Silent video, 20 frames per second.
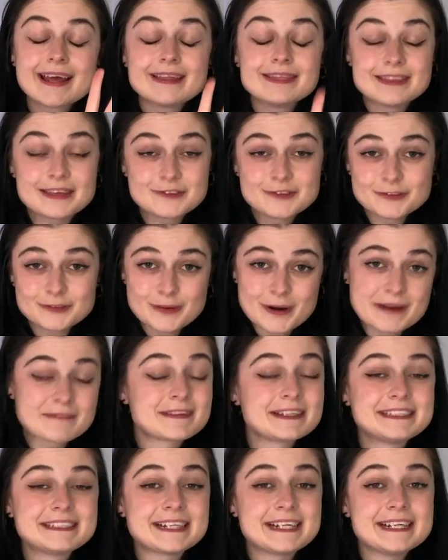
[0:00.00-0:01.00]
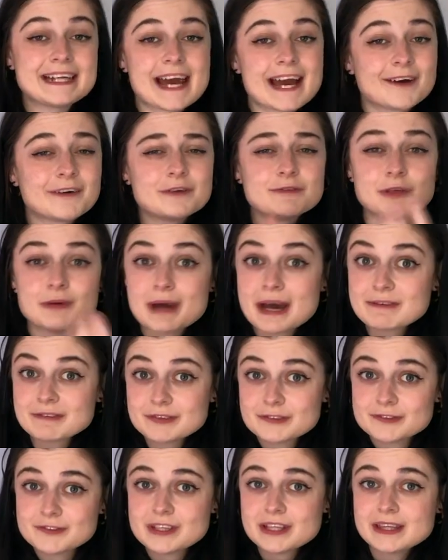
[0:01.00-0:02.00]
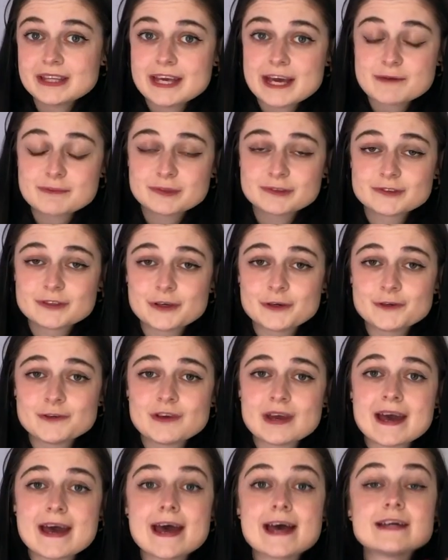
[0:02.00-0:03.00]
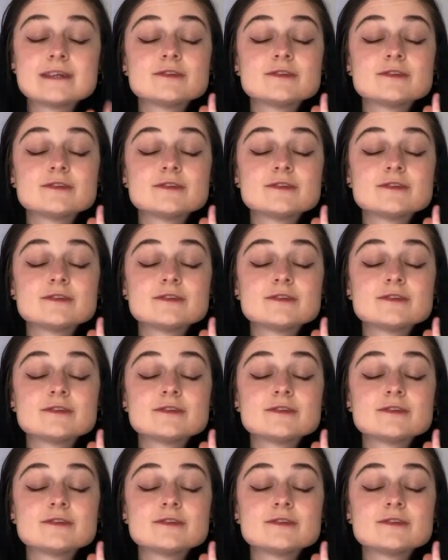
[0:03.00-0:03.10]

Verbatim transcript: This is where I'm going to say now, if you haven't seen the episode yet,